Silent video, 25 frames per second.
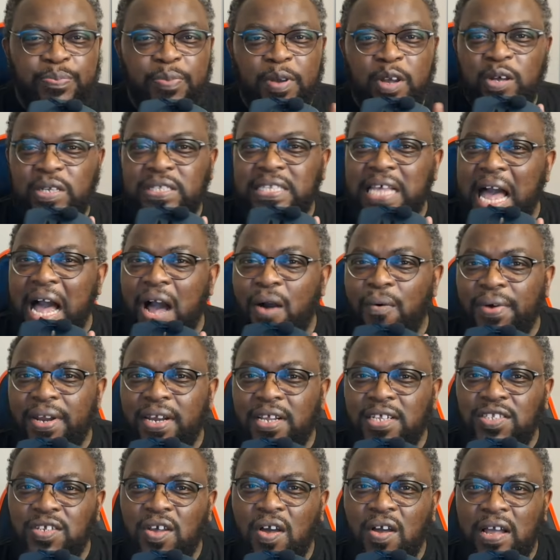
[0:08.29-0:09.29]
because I
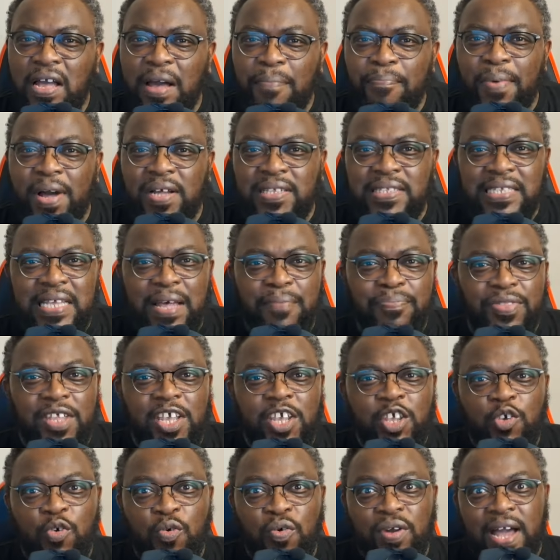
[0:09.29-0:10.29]
want to talk about
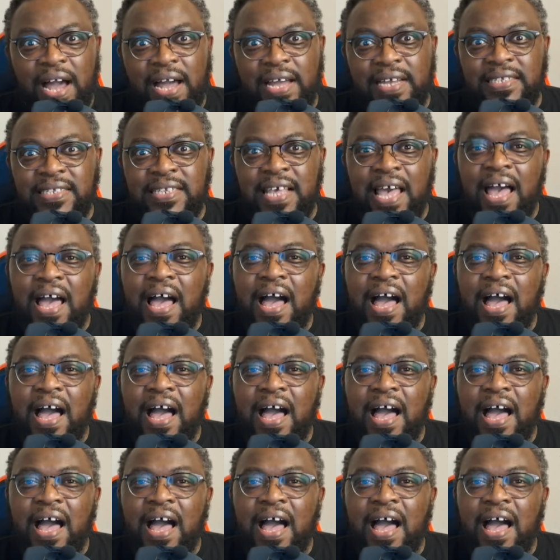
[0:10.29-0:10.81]
something you guys